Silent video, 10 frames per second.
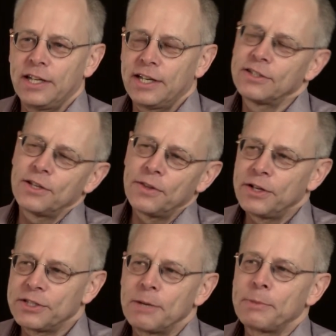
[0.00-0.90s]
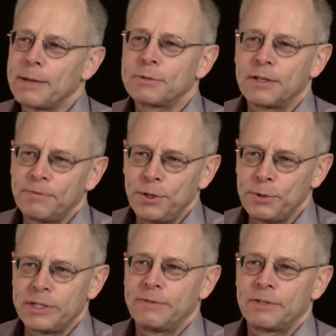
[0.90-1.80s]
And so there's sometimes
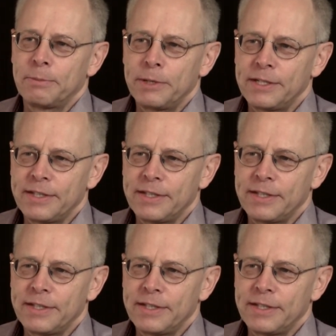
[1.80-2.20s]
confusion if somebody